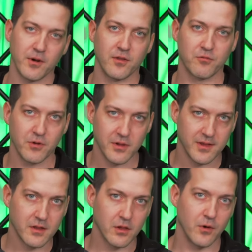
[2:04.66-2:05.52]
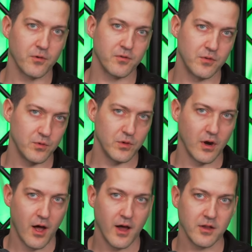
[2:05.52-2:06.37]
is really close to
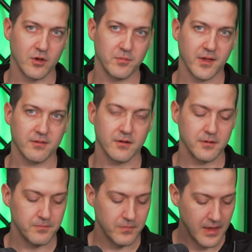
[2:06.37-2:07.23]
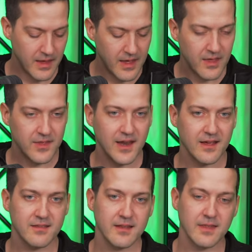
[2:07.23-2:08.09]
your audio mixer. The
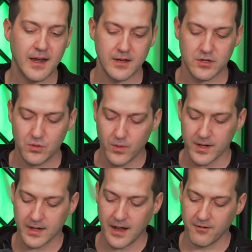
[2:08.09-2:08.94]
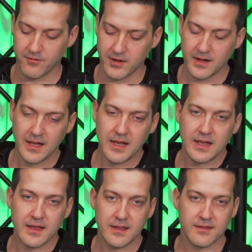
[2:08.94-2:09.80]
next thing that I do want to cover
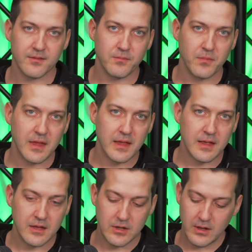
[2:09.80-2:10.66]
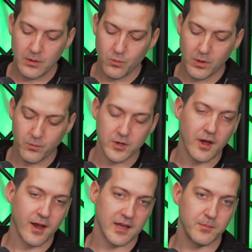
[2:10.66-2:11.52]
is when we're
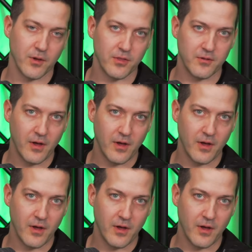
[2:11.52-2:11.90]
talking about the